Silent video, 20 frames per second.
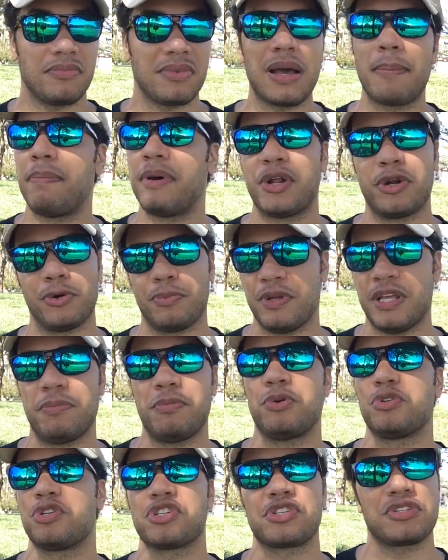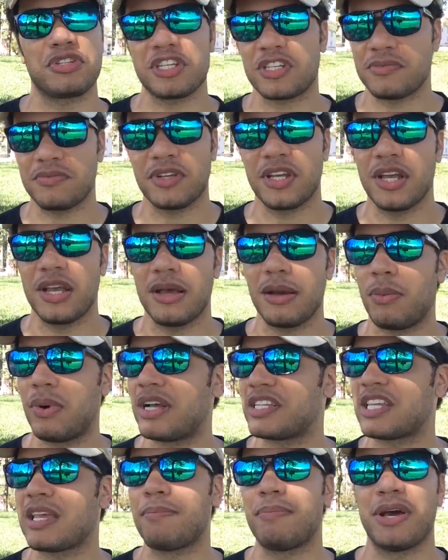not better people, just
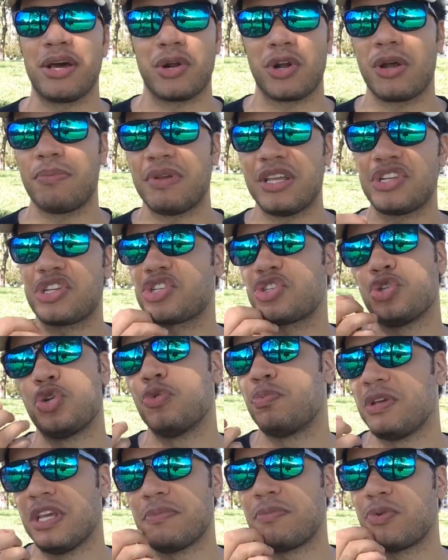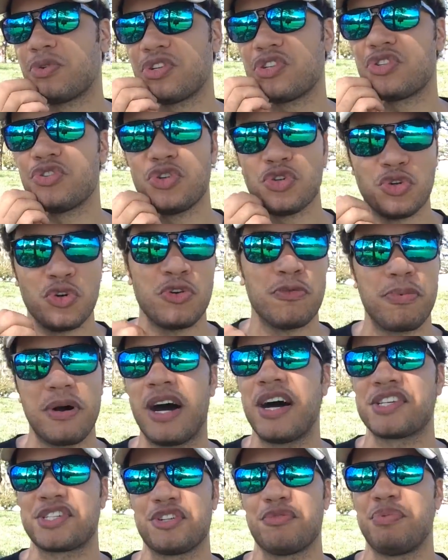when I say better, I mean just new people, just new
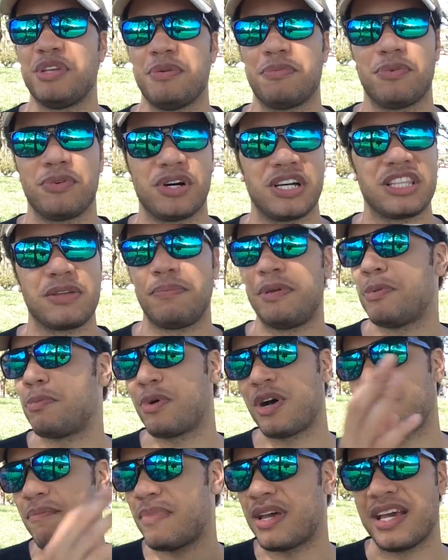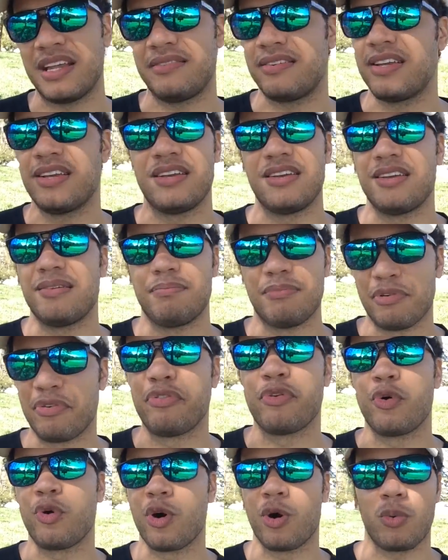positive people. Like the people I met
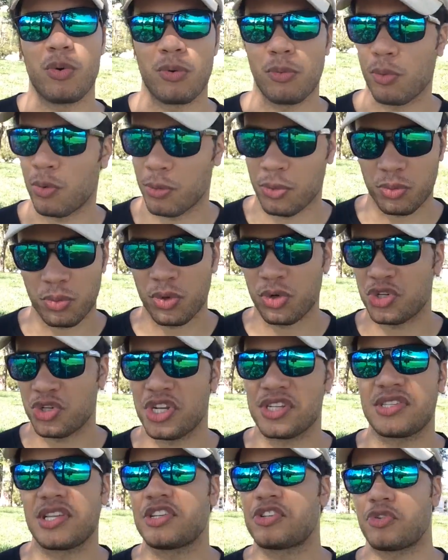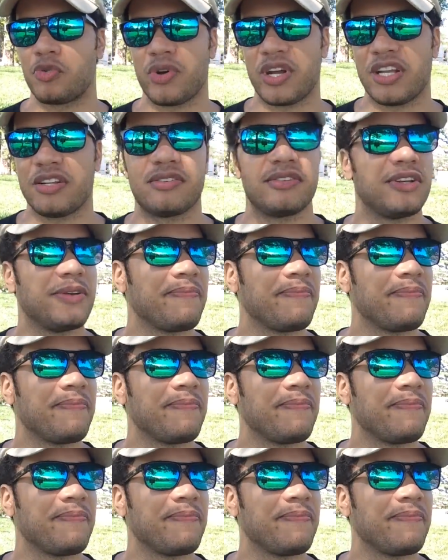before were just as great.